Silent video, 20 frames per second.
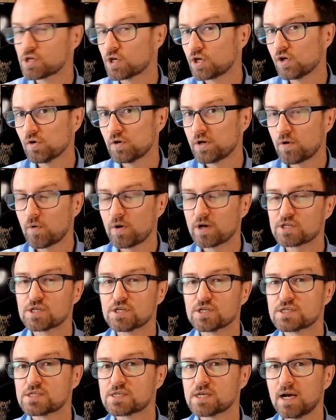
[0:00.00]
or security
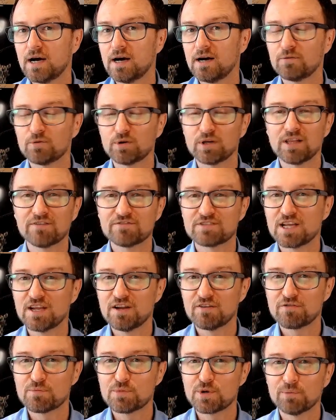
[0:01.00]
questions, I would love to
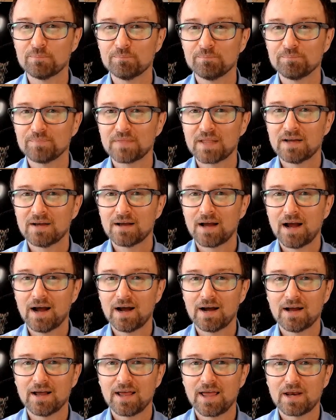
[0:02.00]
hear from you.
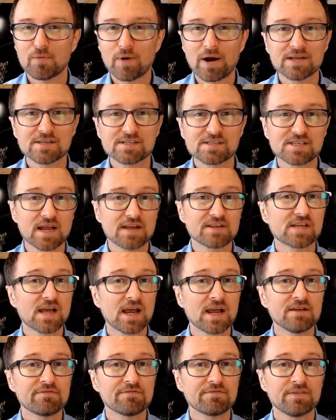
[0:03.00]
Anyway, stay
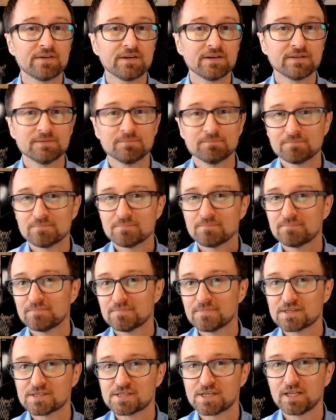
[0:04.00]
safe.
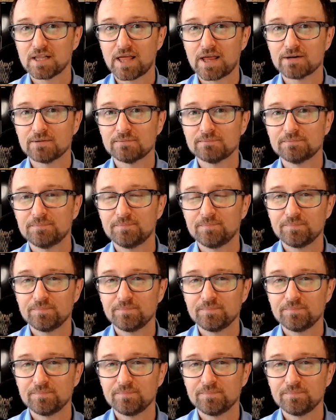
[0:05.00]
See you later.